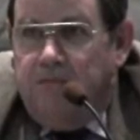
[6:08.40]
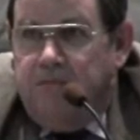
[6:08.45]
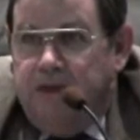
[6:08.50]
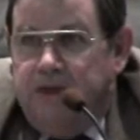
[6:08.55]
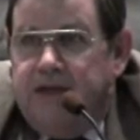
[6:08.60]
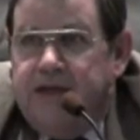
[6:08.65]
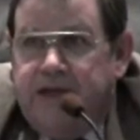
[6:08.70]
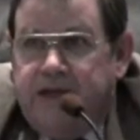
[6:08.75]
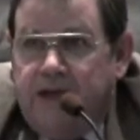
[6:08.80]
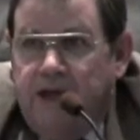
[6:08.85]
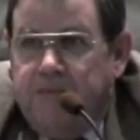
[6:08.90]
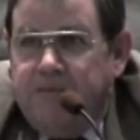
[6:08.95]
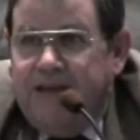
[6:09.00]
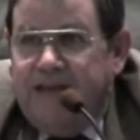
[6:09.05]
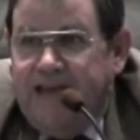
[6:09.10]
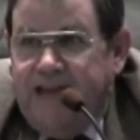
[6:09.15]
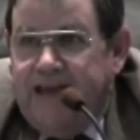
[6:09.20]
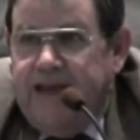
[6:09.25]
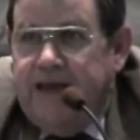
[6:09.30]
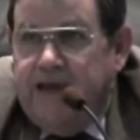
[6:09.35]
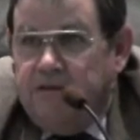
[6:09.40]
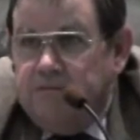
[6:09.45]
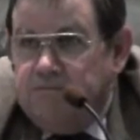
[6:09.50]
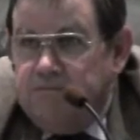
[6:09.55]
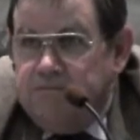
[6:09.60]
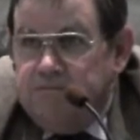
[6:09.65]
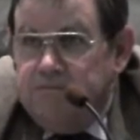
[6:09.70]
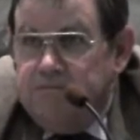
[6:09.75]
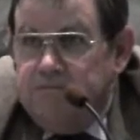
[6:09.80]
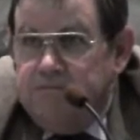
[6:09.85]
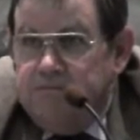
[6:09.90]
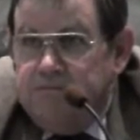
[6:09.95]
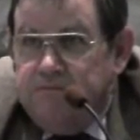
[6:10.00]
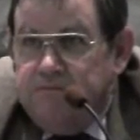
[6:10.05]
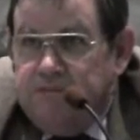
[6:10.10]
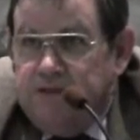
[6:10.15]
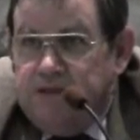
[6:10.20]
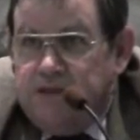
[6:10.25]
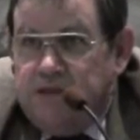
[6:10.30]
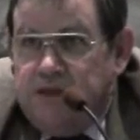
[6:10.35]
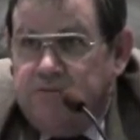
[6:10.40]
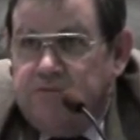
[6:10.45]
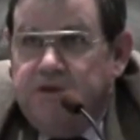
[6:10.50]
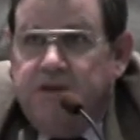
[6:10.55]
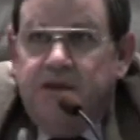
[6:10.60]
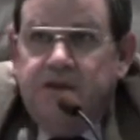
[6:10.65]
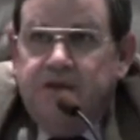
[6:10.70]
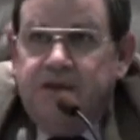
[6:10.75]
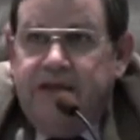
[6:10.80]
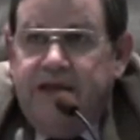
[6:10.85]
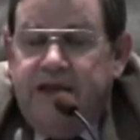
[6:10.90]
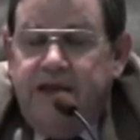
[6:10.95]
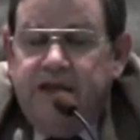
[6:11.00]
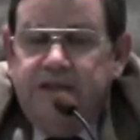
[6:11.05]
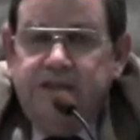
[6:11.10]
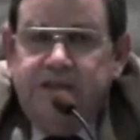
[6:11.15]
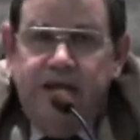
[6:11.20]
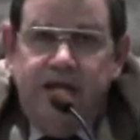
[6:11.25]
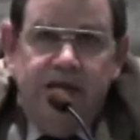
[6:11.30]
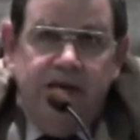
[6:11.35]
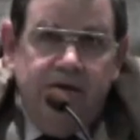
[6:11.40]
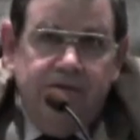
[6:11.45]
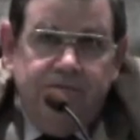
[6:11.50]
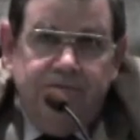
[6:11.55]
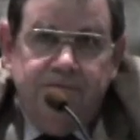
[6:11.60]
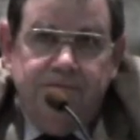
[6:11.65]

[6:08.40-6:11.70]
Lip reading: of money coming in that some of the other counties had.